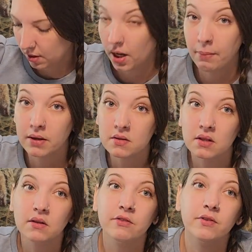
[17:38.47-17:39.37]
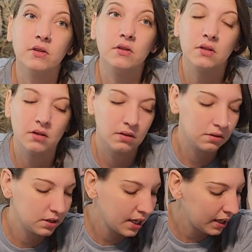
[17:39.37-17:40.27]
I must have
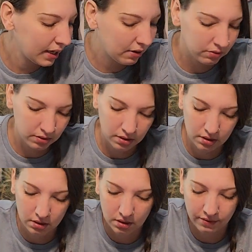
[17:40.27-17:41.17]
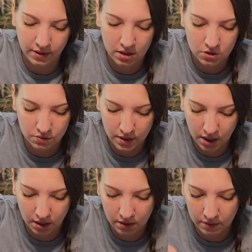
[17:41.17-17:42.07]
taken out the floss
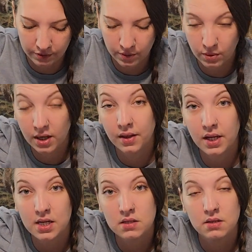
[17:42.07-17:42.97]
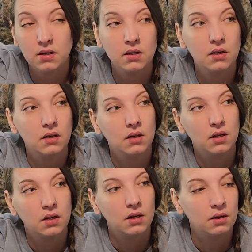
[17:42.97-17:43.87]
ring for one of these.
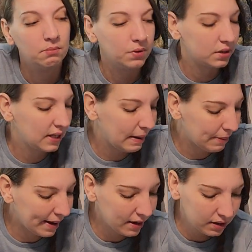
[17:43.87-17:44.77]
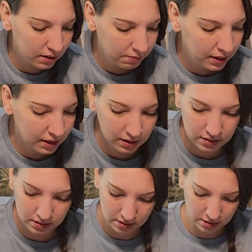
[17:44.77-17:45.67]
Put that back
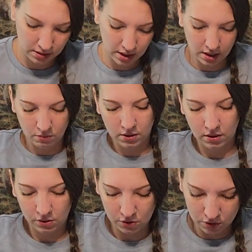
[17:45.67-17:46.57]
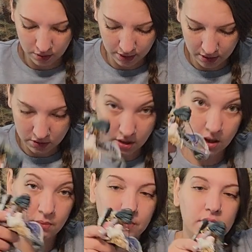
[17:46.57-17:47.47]
because I don't want to lose where those
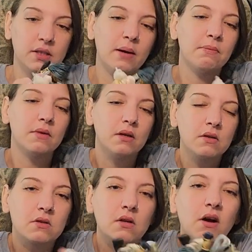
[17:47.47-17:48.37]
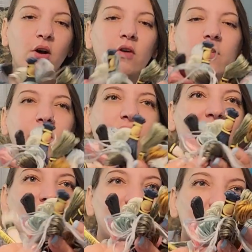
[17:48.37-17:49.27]
are. But yep, these are all of her
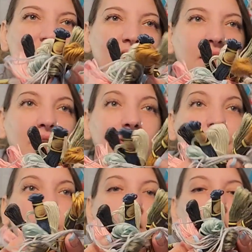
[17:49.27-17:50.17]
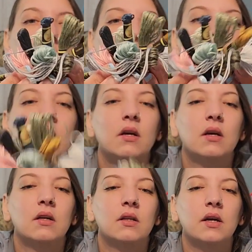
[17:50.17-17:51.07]
flosses in there.
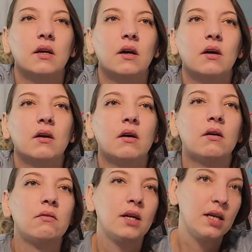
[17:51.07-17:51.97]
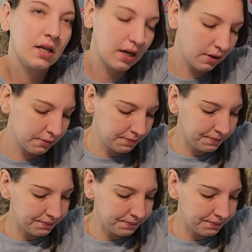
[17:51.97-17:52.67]
They are all ready to go.